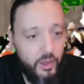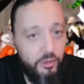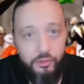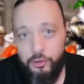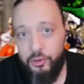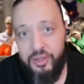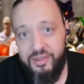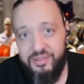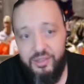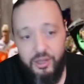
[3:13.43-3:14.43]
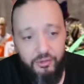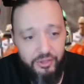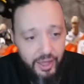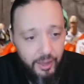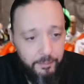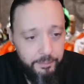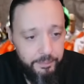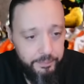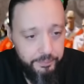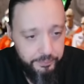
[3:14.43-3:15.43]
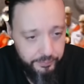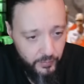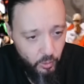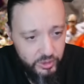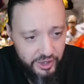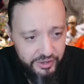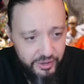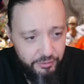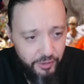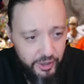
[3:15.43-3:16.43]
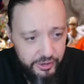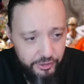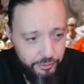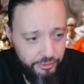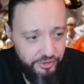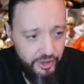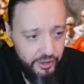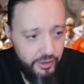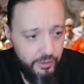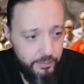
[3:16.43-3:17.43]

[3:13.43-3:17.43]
there is none of that, which I did find interesting.